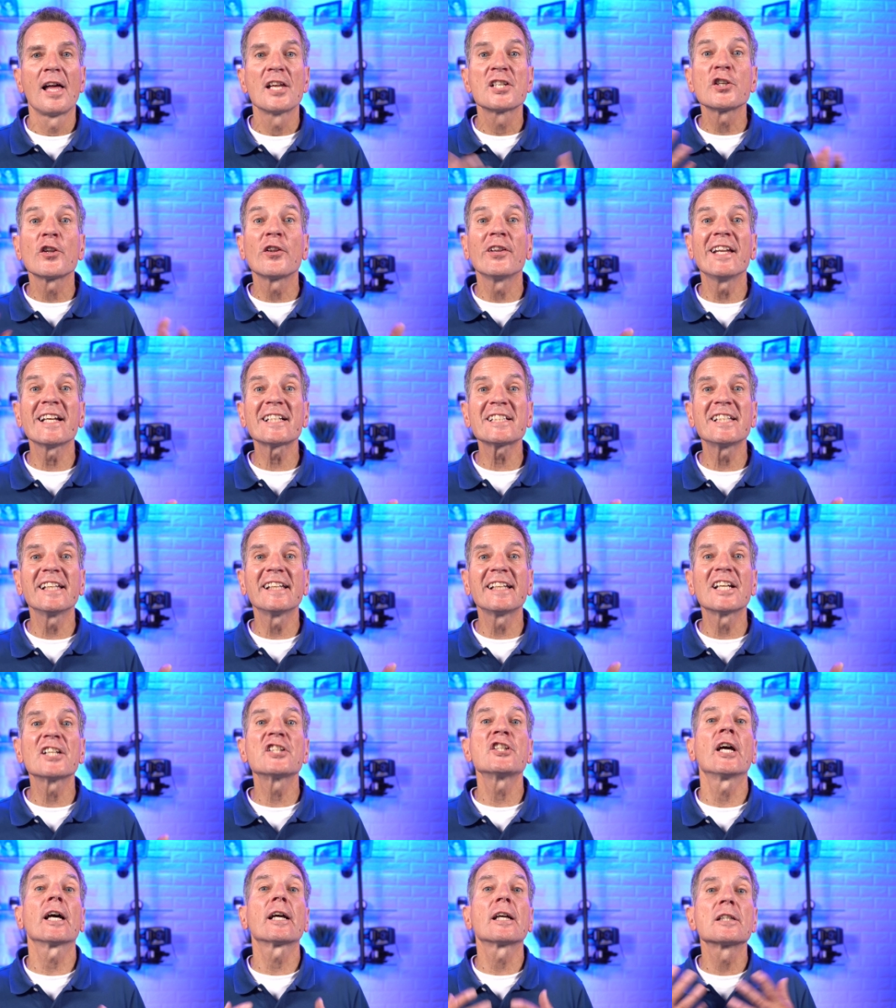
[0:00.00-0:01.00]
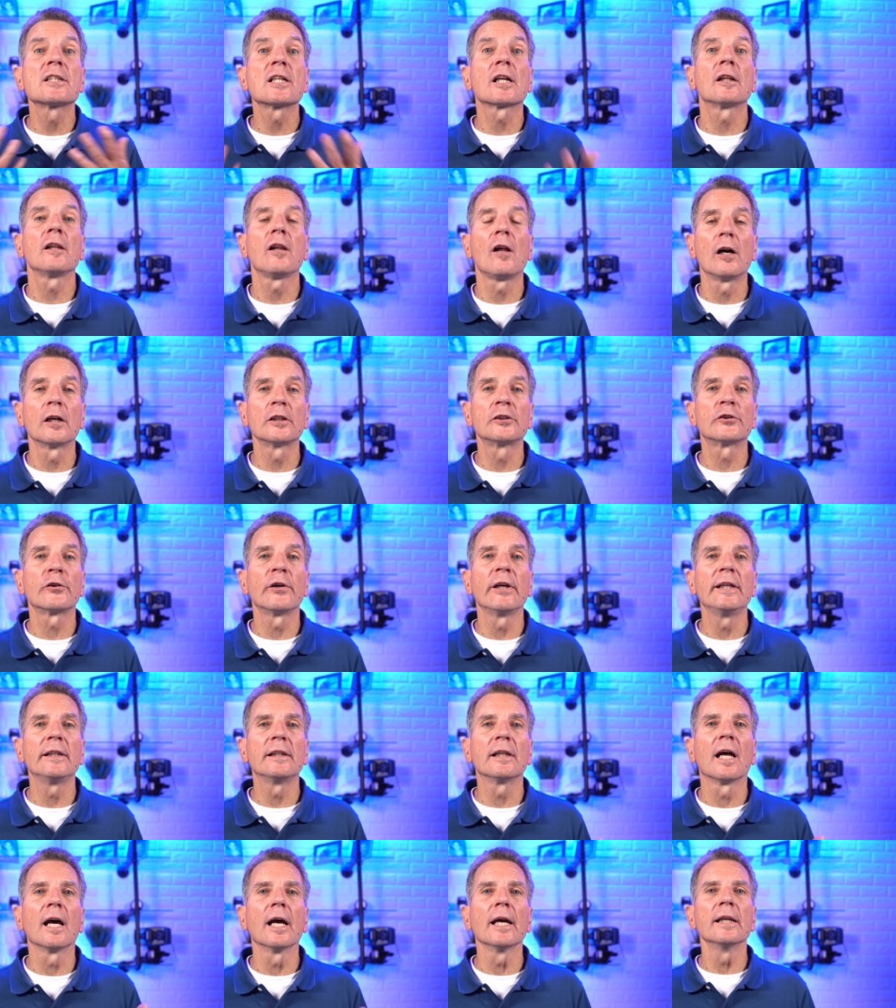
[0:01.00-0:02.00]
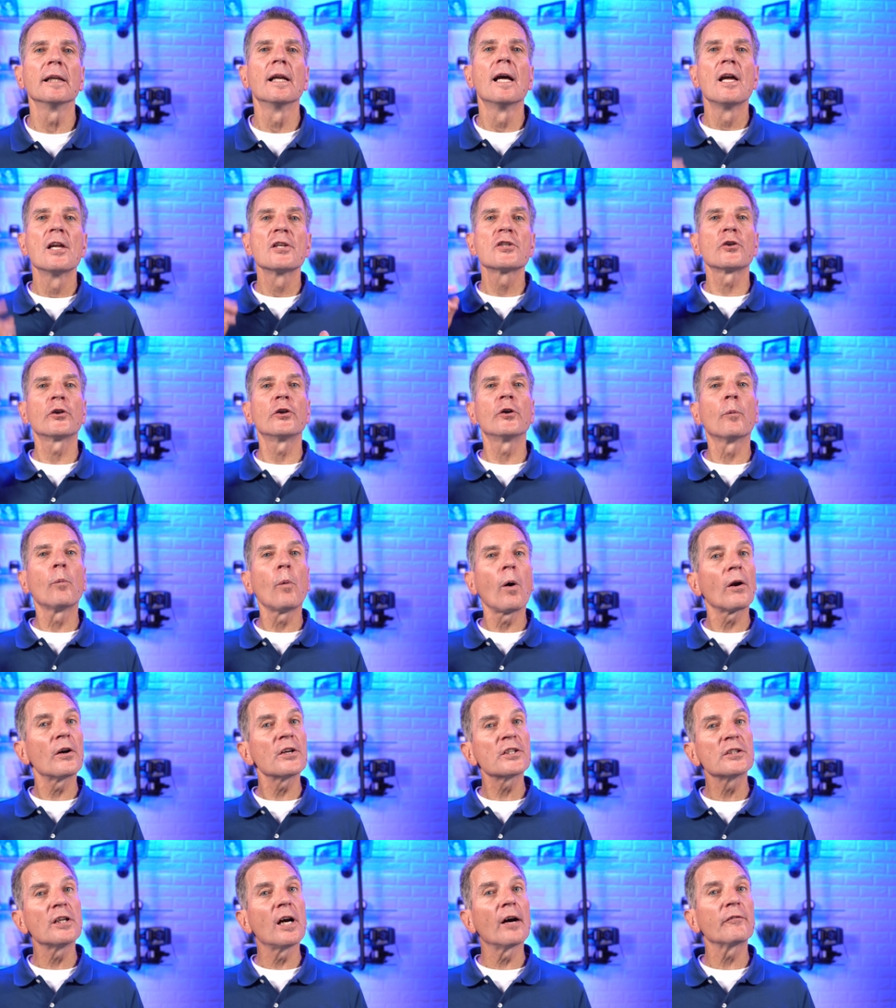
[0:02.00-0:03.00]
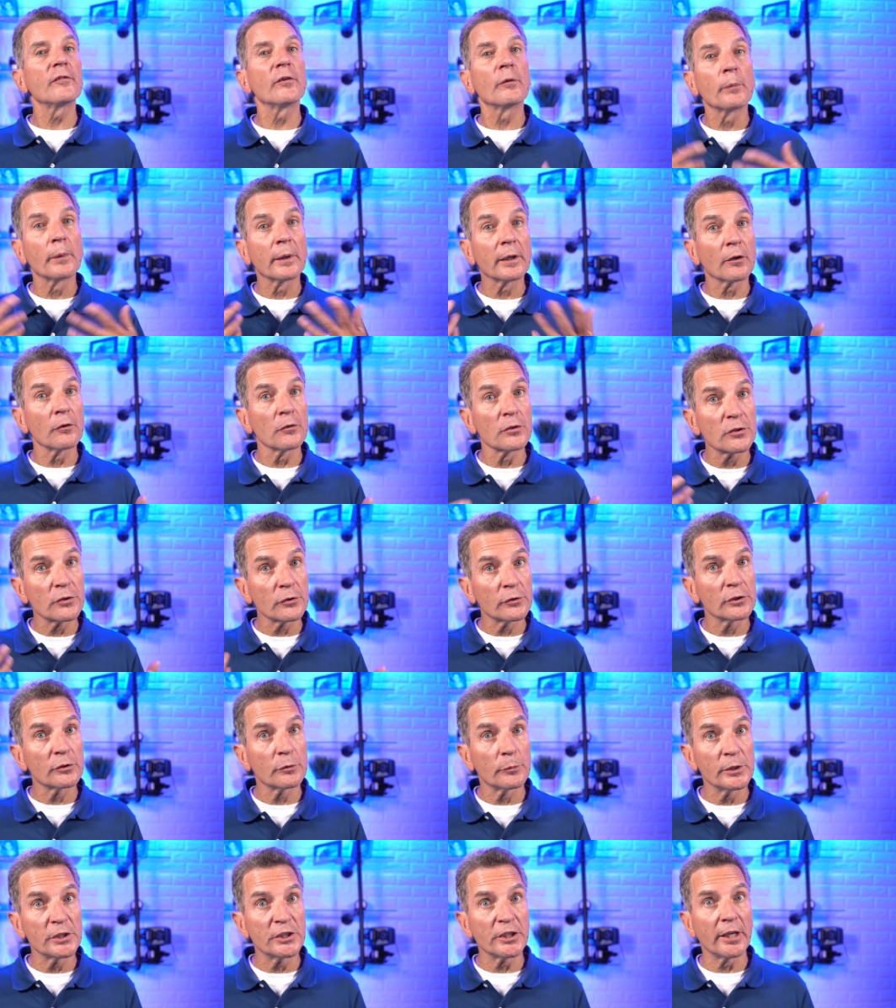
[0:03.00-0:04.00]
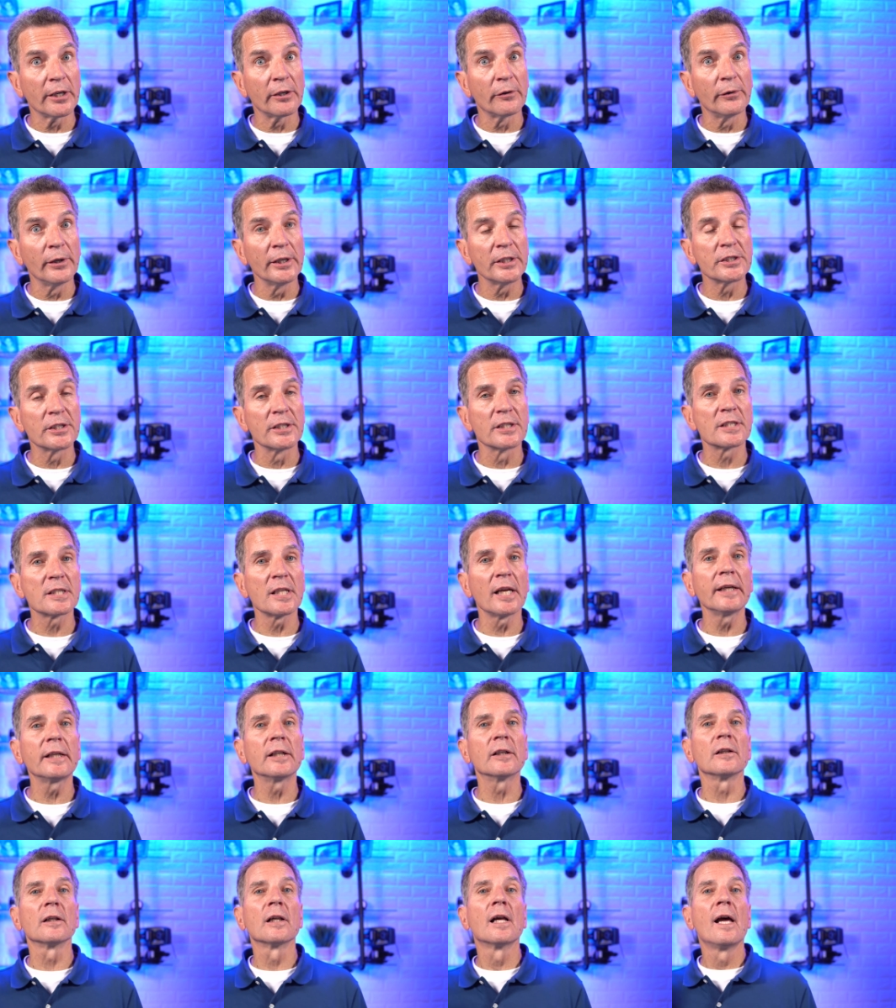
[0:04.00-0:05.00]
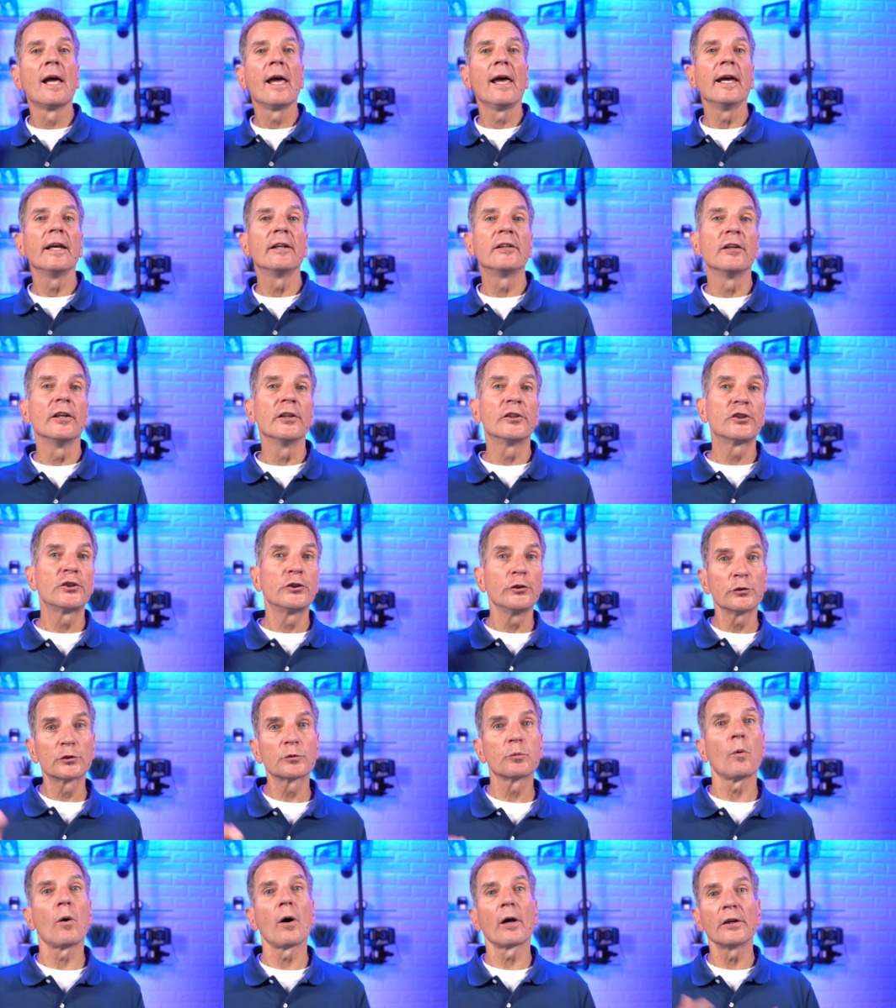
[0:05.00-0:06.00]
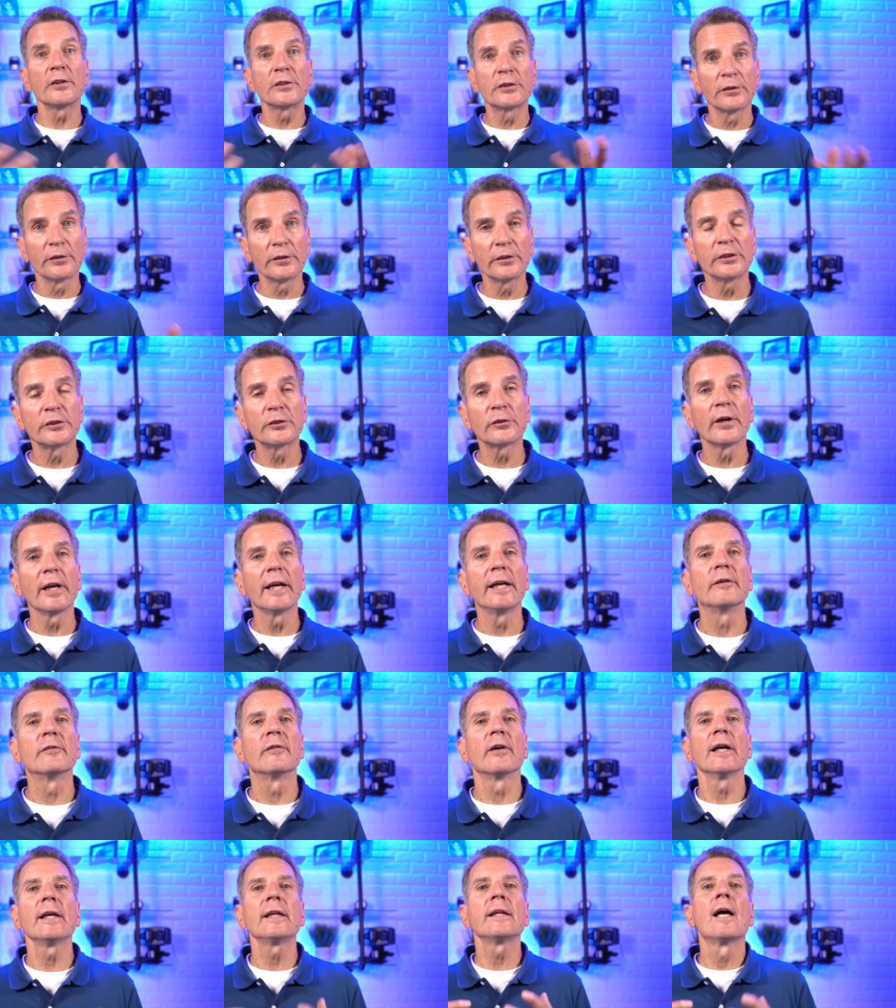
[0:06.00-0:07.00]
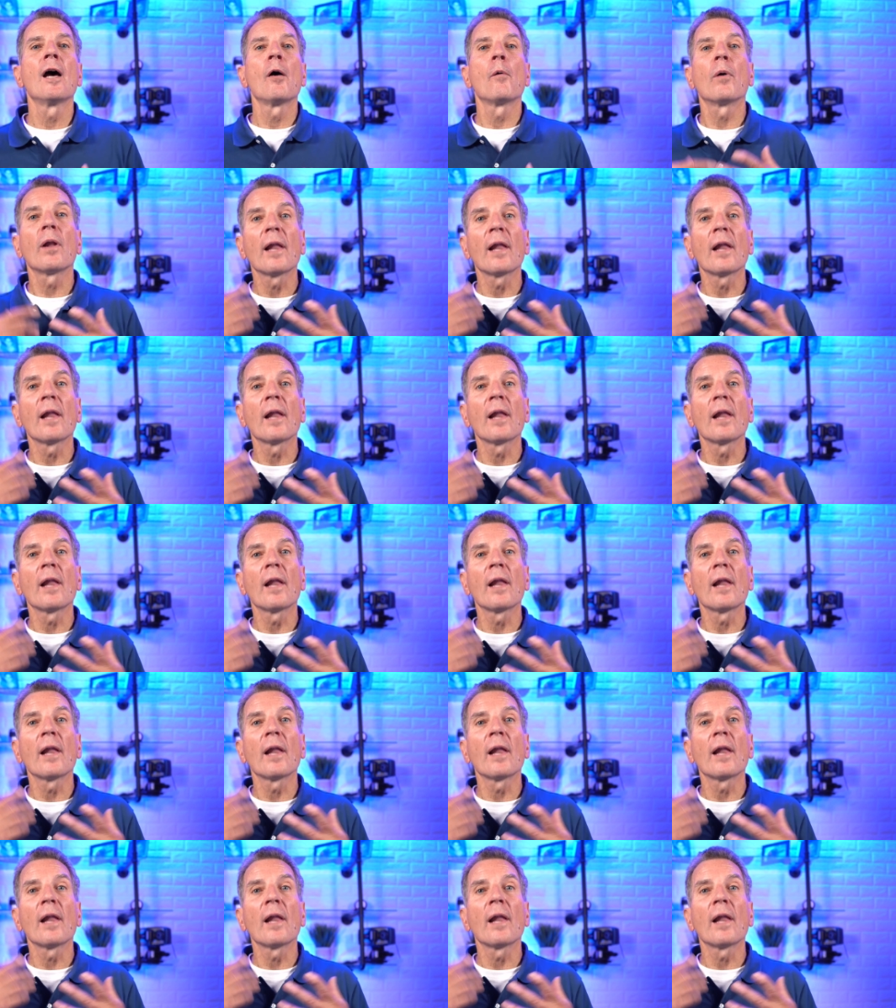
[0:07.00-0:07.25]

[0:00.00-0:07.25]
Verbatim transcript: So the next thing to check is a clogged drain line. So your water softener, when it goes through its regeneration cycle, it, it shoots water to the drain, right?